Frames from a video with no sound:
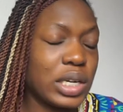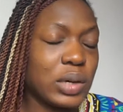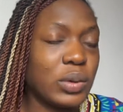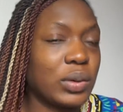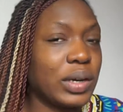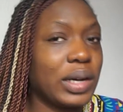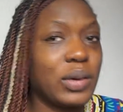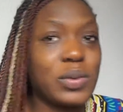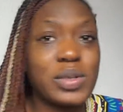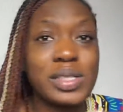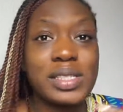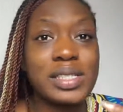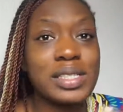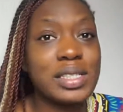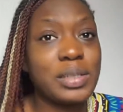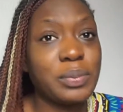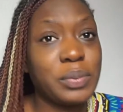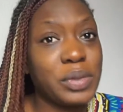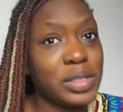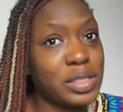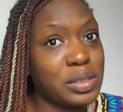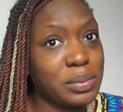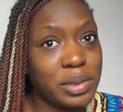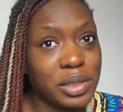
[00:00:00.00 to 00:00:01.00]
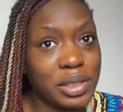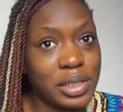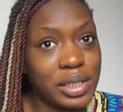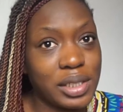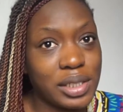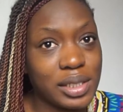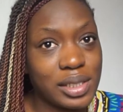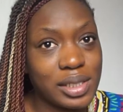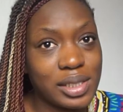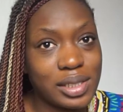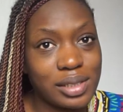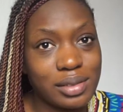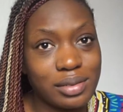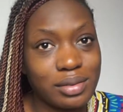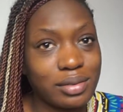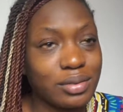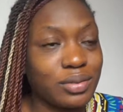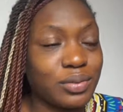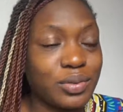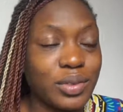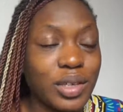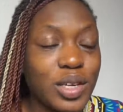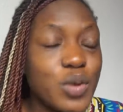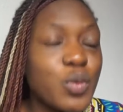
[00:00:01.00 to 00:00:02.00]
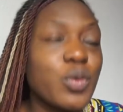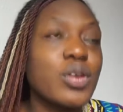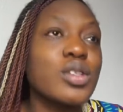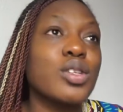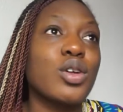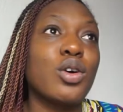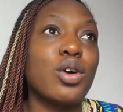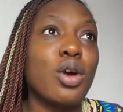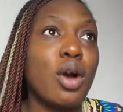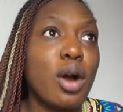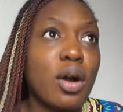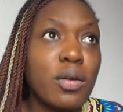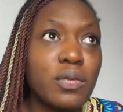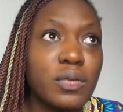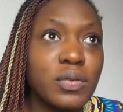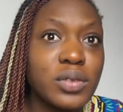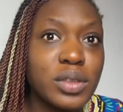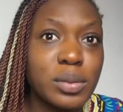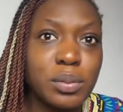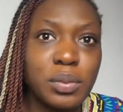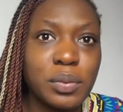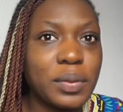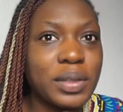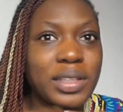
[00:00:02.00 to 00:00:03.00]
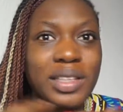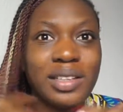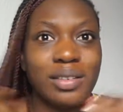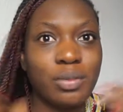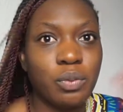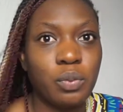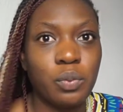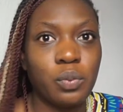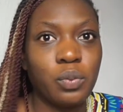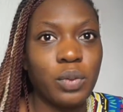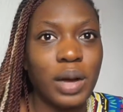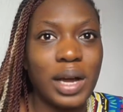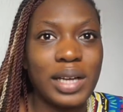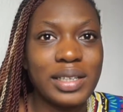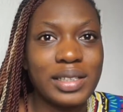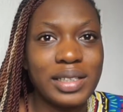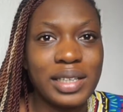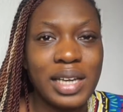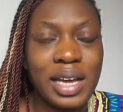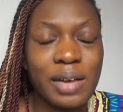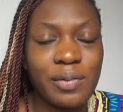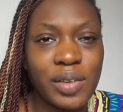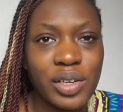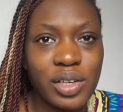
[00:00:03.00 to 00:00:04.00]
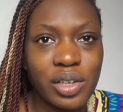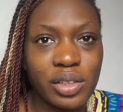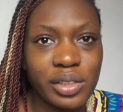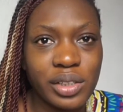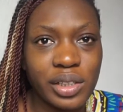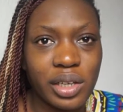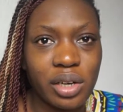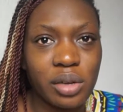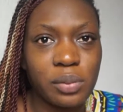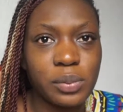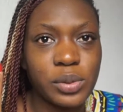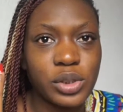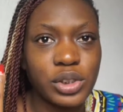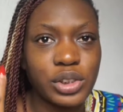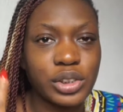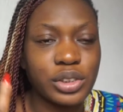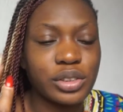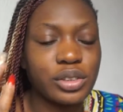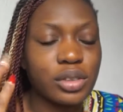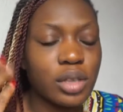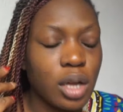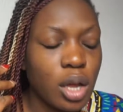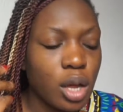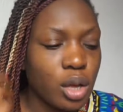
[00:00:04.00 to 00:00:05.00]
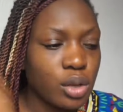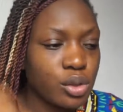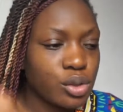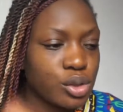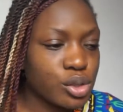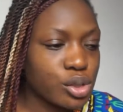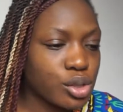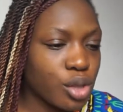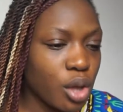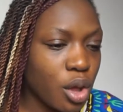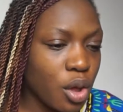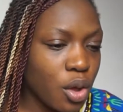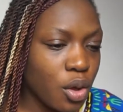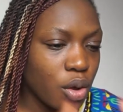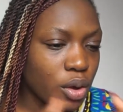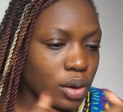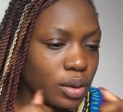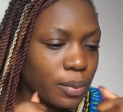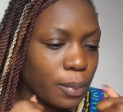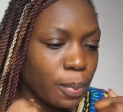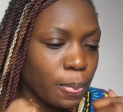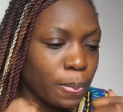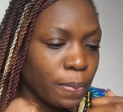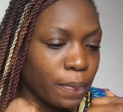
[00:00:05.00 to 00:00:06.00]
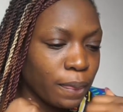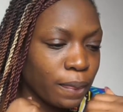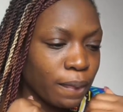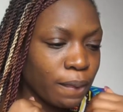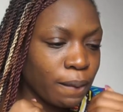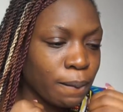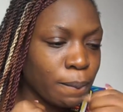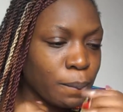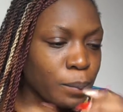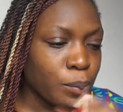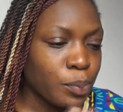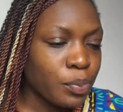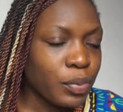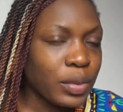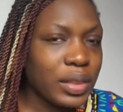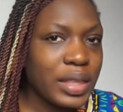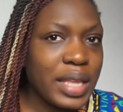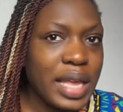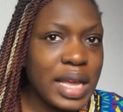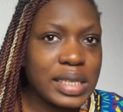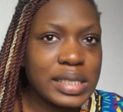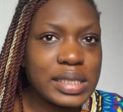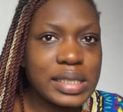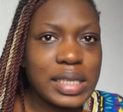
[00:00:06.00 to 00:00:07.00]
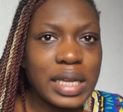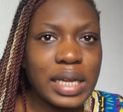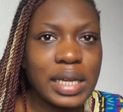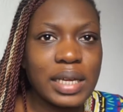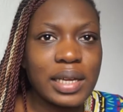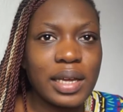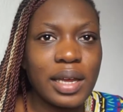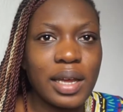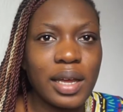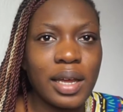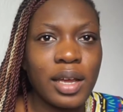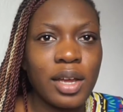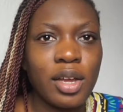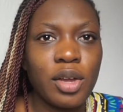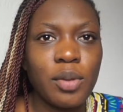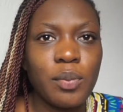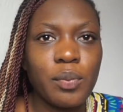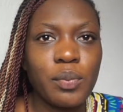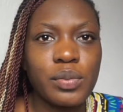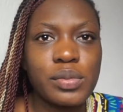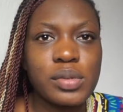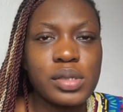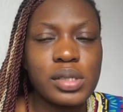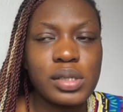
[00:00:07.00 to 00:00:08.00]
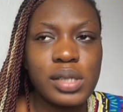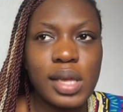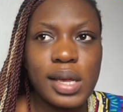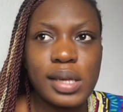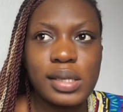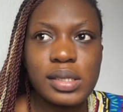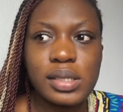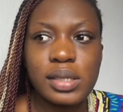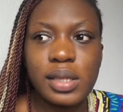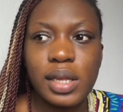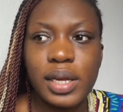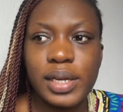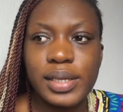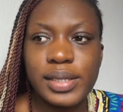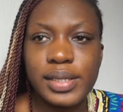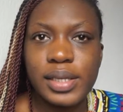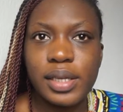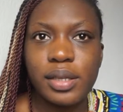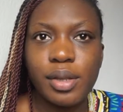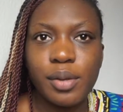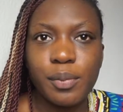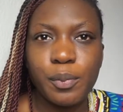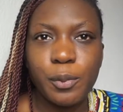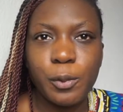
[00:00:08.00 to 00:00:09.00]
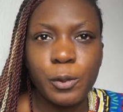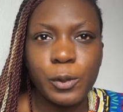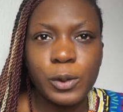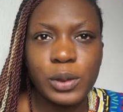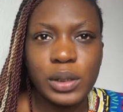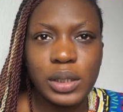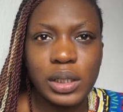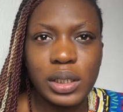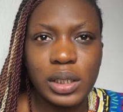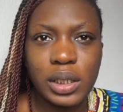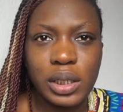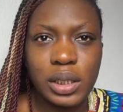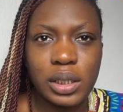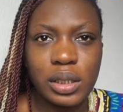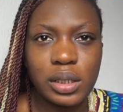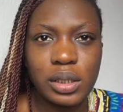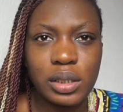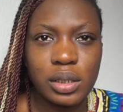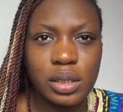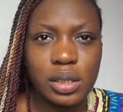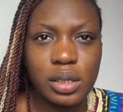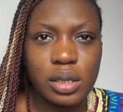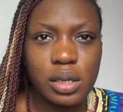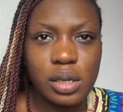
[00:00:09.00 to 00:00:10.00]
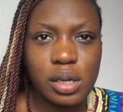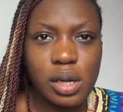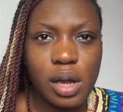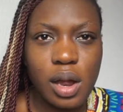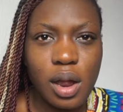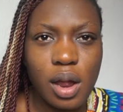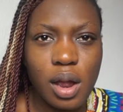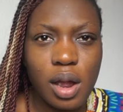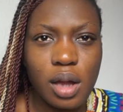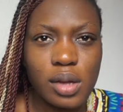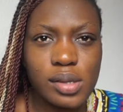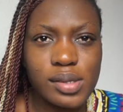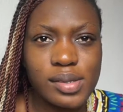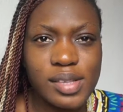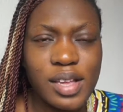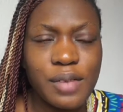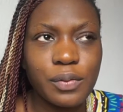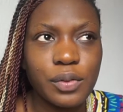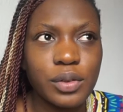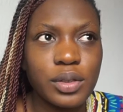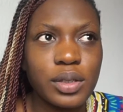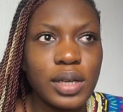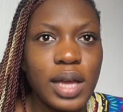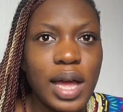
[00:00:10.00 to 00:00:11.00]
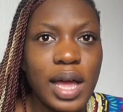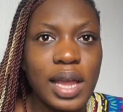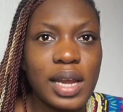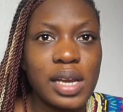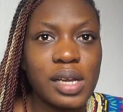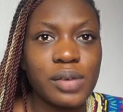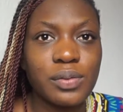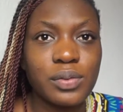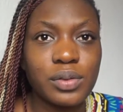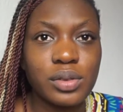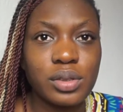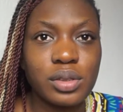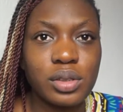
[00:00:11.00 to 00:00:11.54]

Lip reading: I was sleeping, to be honest. It was uncomfortable, but I didn't have any other option. So next day came, 6:30 in the morning. 7, I left